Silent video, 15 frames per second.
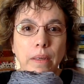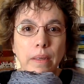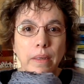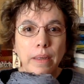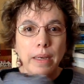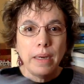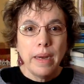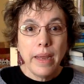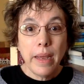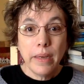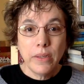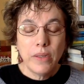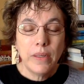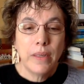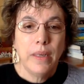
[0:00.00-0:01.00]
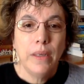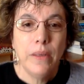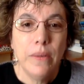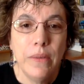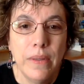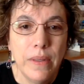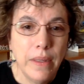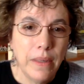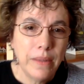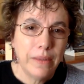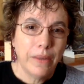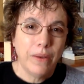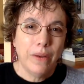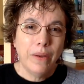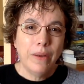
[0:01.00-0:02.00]
And I actually used this
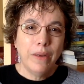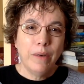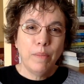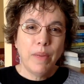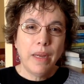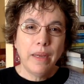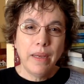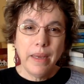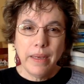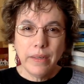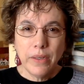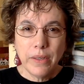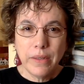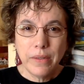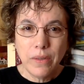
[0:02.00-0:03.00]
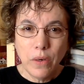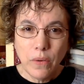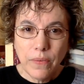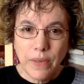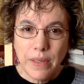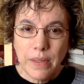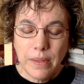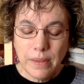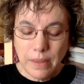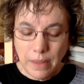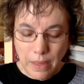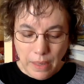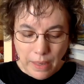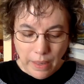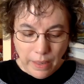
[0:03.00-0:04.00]
on my Angelus Novus,
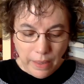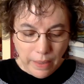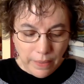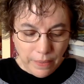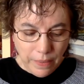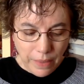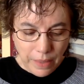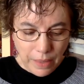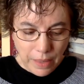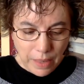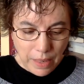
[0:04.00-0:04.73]
and then